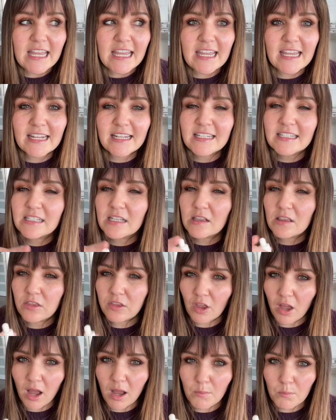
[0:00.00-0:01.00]
it is a
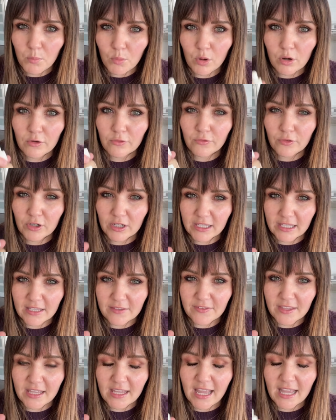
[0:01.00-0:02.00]
lot more
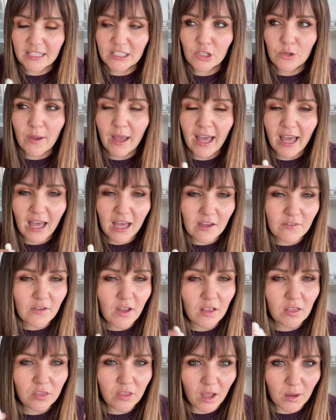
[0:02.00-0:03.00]
forgiving and you have
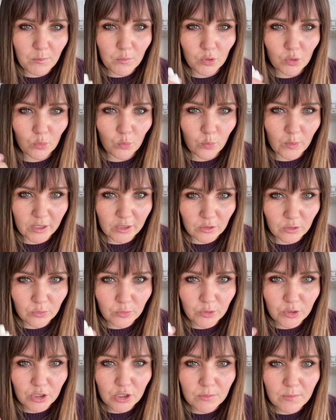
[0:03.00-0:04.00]
a lot more wiggle
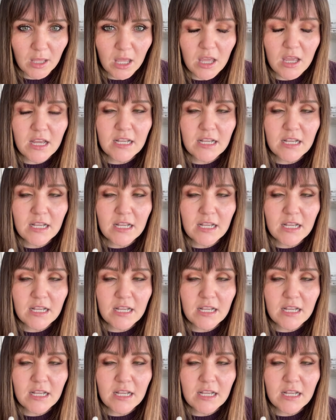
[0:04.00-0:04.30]
room